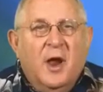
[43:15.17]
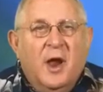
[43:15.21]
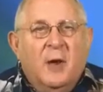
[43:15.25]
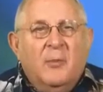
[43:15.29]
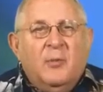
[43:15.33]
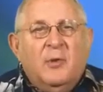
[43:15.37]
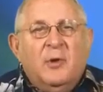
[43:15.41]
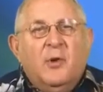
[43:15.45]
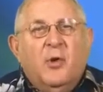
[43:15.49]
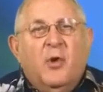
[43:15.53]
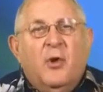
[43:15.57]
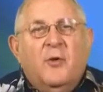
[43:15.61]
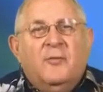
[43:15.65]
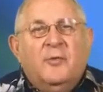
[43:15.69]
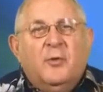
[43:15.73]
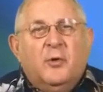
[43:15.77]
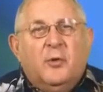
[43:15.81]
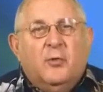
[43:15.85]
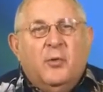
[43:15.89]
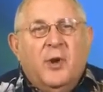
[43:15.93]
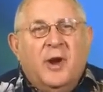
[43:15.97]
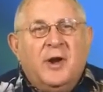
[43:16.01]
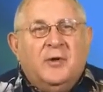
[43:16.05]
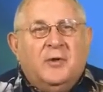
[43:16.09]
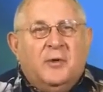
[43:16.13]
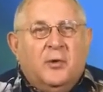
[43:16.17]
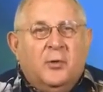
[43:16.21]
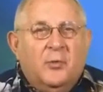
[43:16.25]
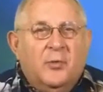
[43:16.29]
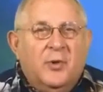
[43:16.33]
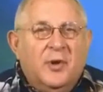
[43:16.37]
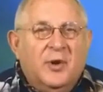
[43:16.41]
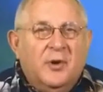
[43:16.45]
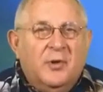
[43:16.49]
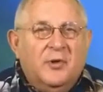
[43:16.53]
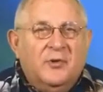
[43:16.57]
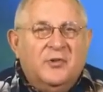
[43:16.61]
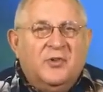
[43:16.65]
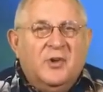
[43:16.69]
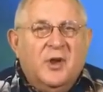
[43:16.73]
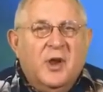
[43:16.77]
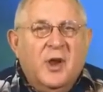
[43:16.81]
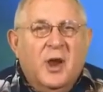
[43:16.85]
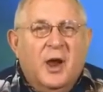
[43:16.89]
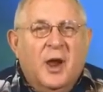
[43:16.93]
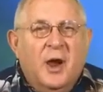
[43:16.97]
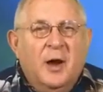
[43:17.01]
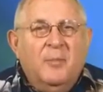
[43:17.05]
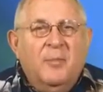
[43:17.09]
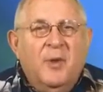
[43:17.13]
and will offer great careers
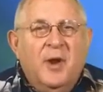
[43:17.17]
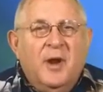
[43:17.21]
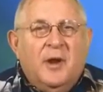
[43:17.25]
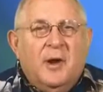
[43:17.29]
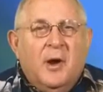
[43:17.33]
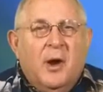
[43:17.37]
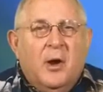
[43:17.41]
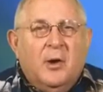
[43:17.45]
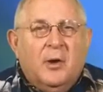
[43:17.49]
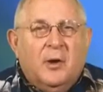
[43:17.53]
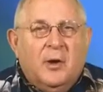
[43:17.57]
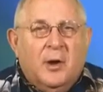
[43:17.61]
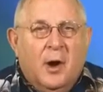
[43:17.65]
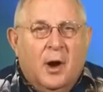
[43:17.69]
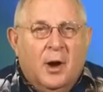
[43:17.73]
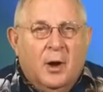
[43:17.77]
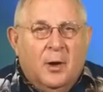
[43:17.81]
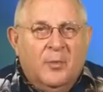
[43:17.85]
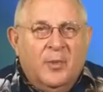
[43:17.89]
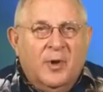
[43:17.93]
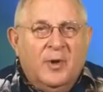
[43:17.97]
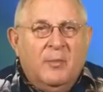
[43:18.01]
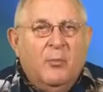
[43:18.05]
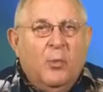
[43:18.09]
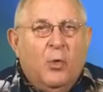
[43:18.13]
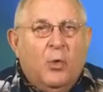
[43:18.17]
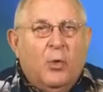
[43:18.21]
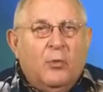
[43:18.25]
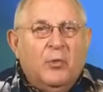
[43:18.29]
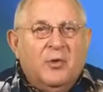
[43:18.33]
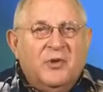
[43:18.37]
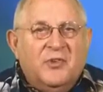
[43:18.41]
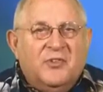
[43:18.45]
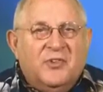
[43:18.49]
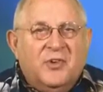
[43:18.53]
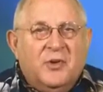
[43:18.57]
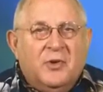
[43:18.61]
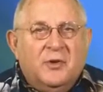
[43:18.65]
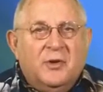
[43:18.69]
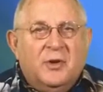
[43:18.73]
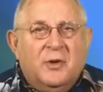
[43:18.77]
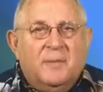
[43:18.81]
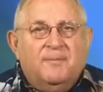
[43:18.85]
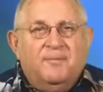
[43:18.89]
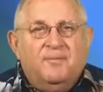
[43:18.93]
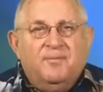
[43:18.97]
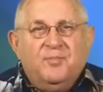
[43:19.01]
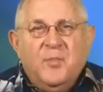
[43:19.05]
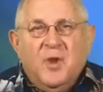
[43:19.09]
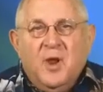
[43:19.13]
and make our economy more resilient.